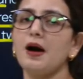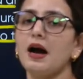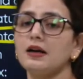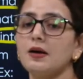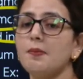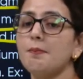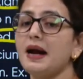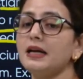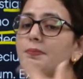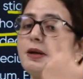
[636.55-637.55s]
part,
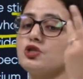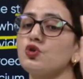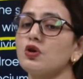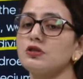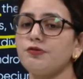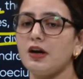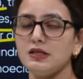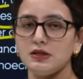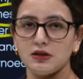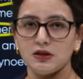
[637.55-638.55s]
might matures
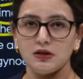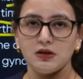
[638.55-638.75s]
first